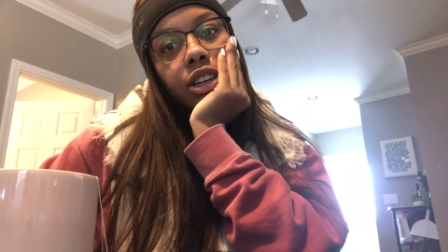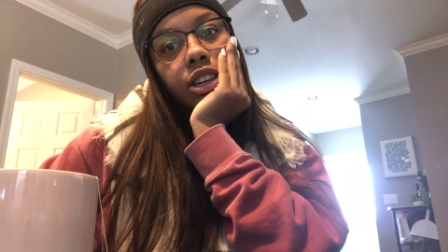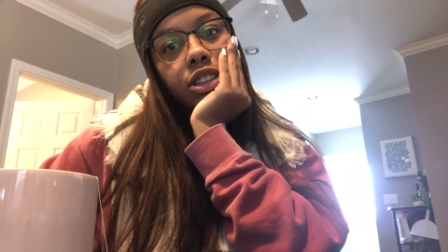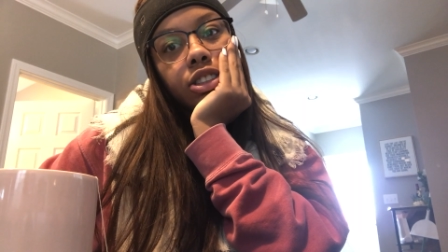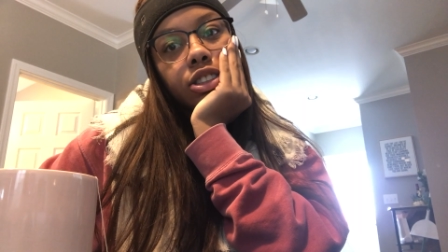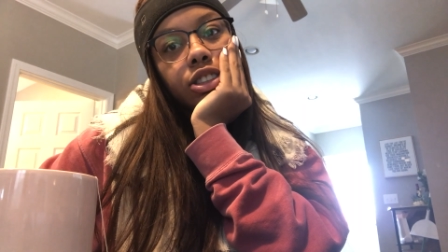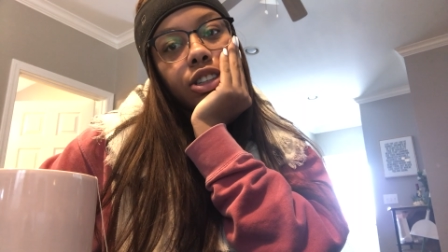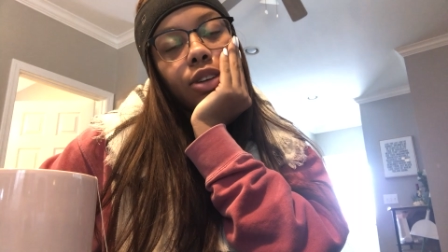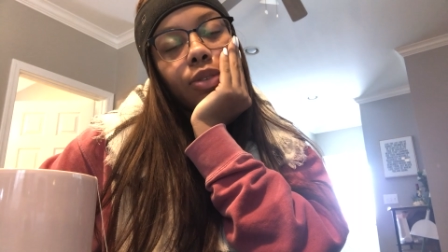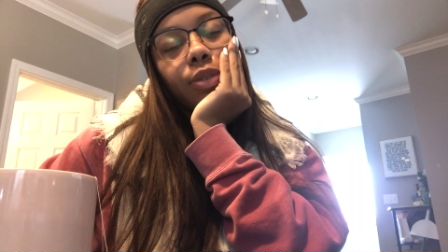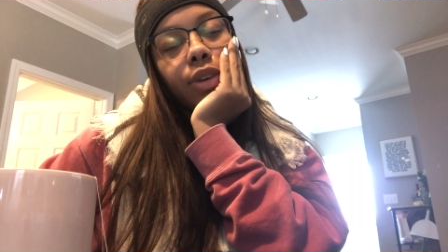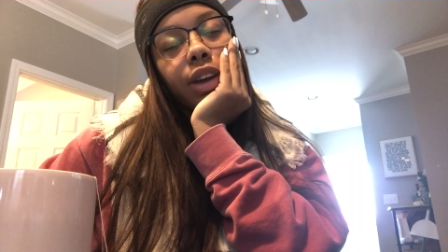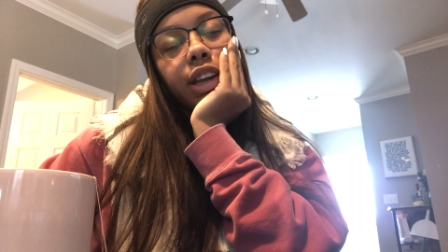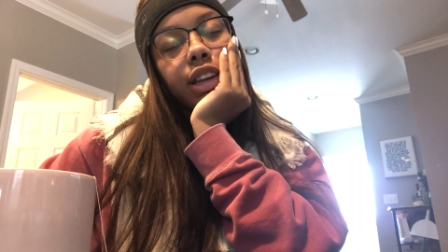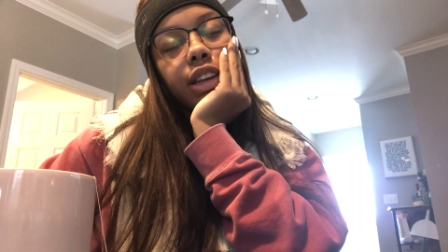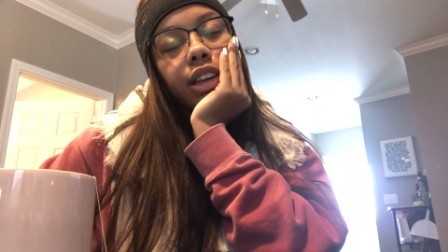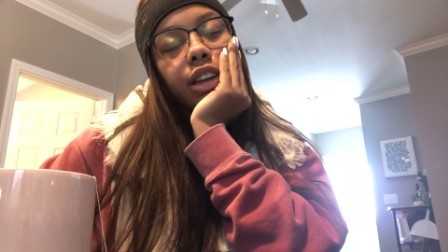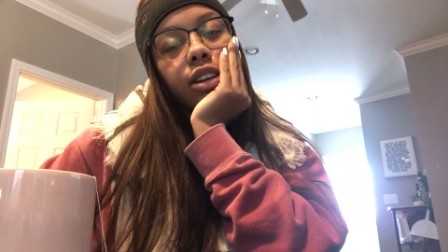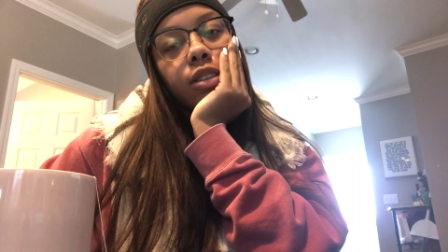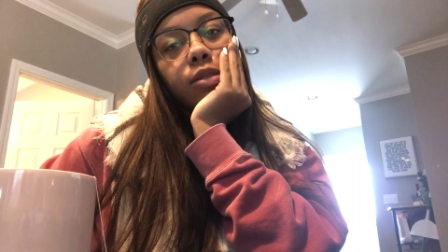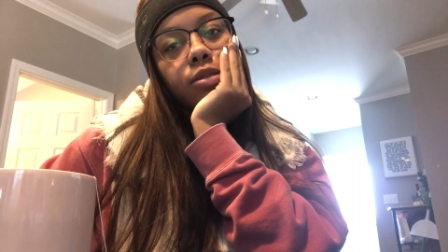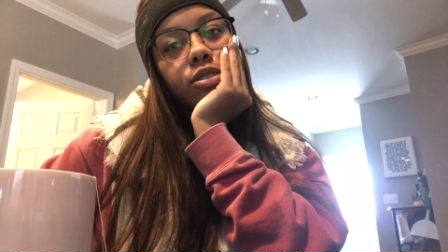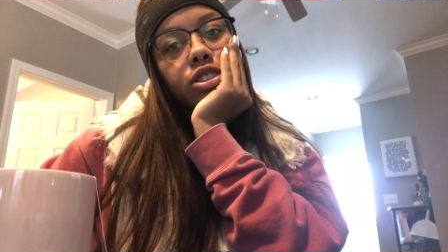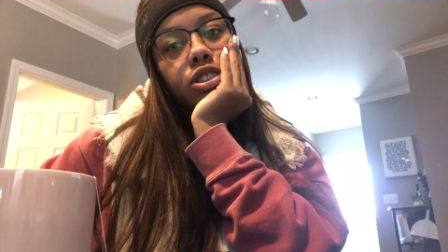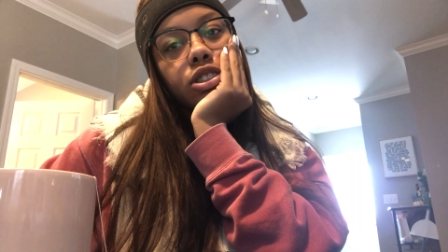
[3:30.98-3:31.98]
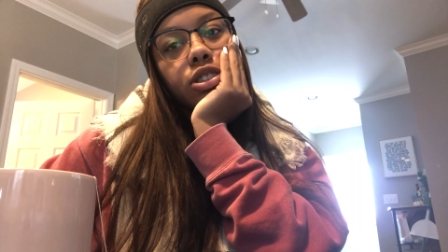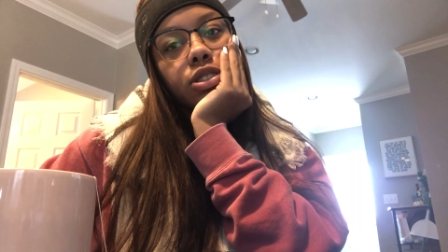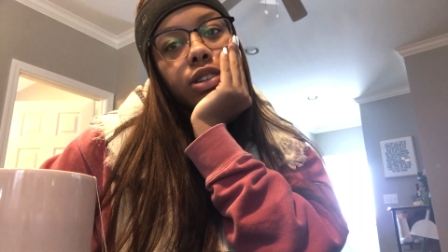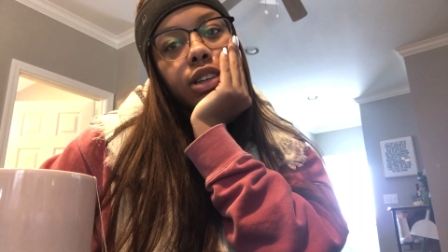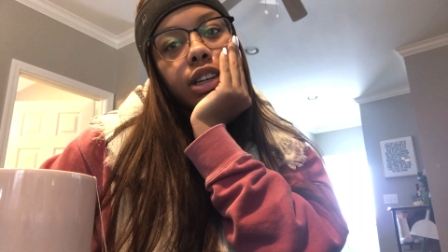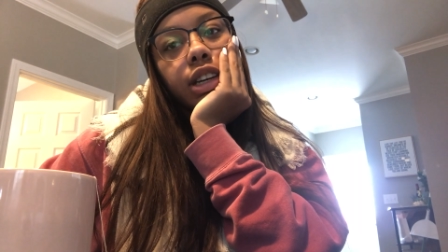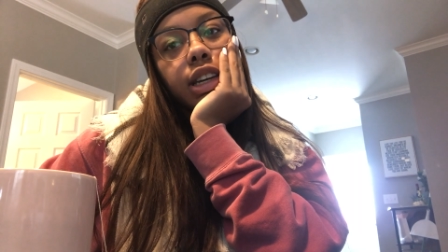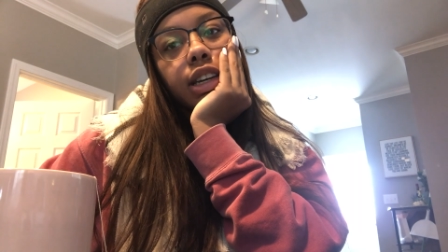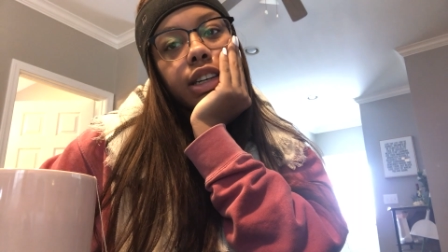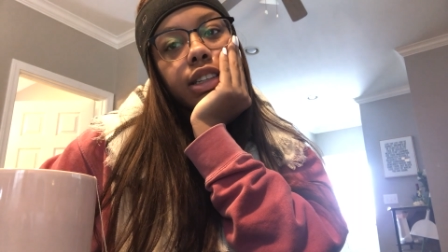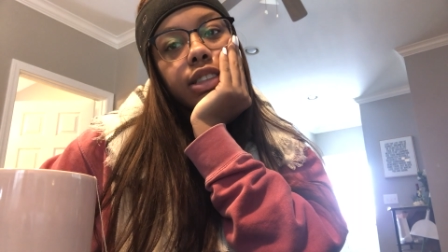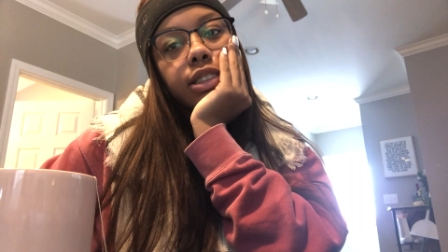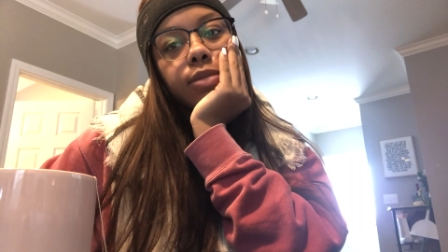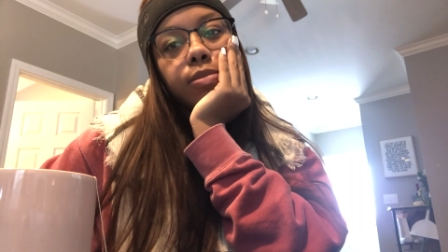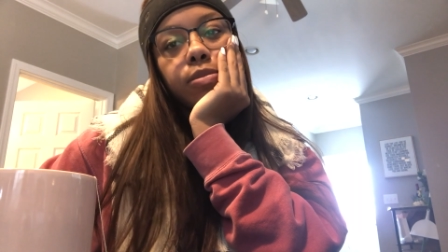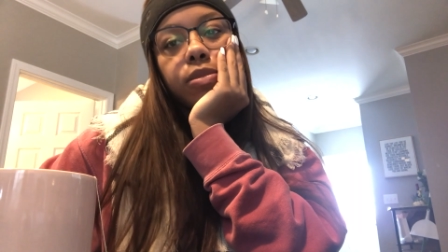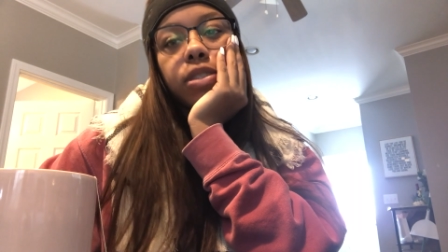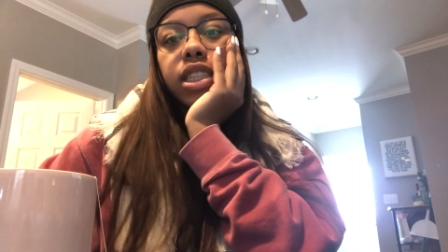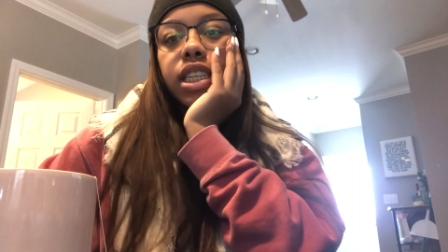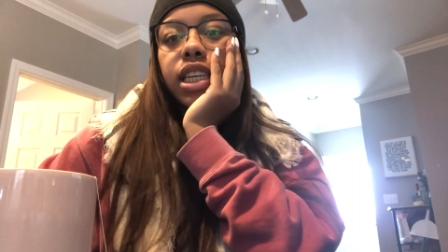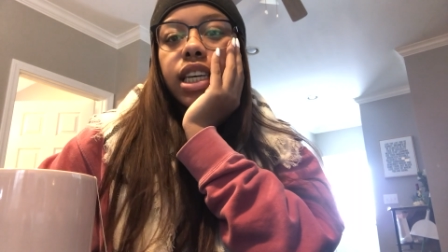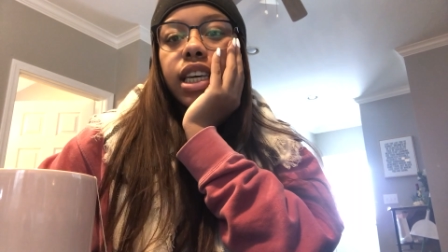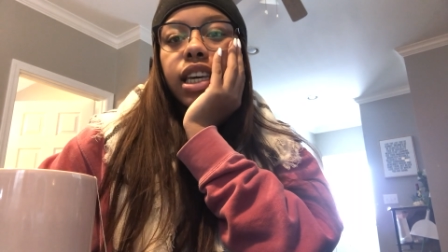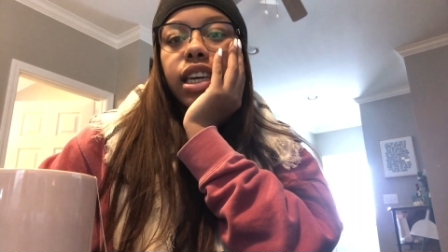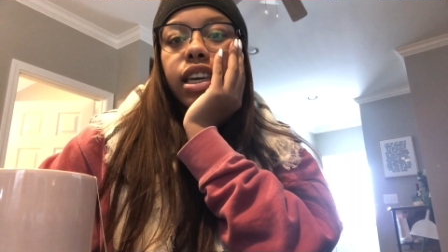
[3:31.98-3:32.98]
So right now I'm just drinking some
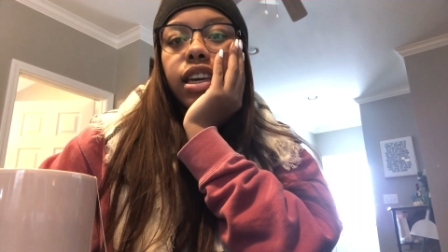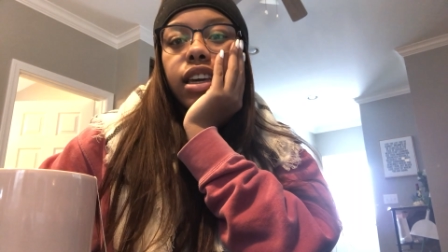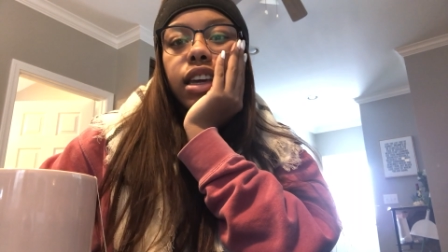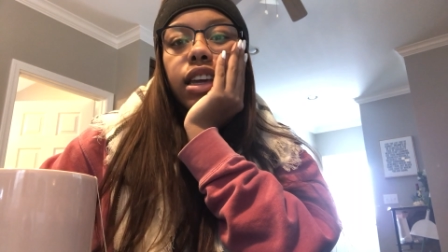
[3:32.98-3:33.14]
tea,